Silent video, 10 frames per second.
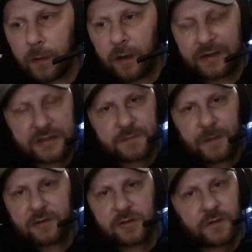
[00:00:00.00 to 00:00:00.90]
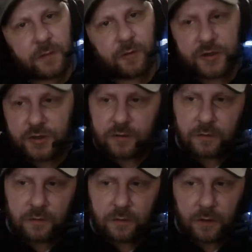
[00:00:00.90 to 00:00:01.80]
I had these bouts of
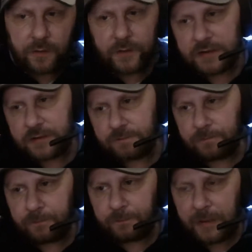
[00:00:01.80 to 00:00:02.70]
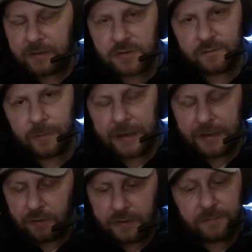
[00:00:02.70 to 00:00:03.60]
depression and these bouts of
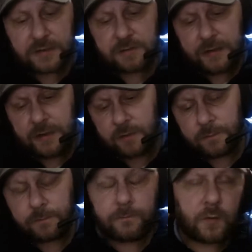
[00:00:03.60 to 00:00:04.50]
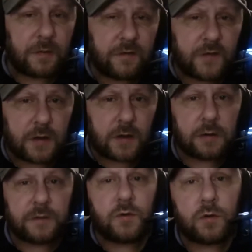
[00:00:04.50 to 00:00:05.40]
mania, and in between, I'd probably feel
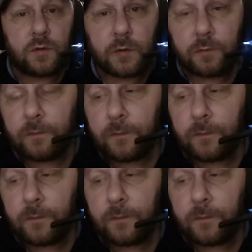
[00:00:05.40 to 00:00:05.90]
kind of normal.